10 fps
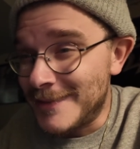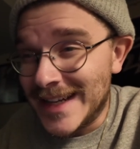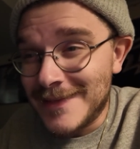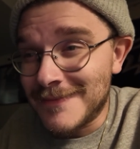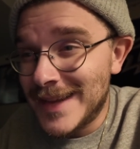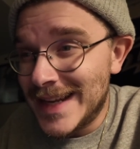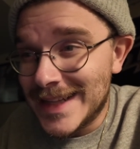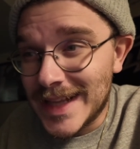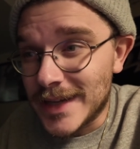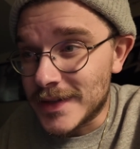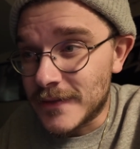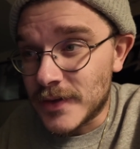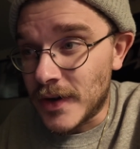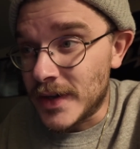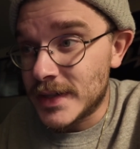many, many layers of
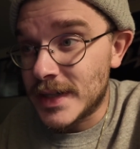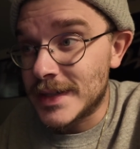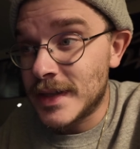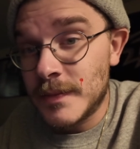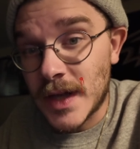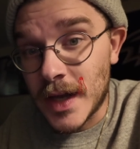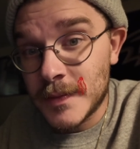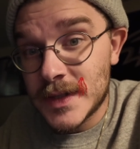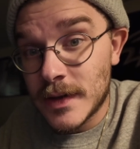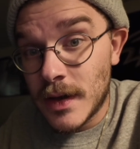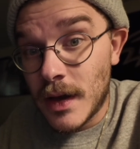drawings, and sometimes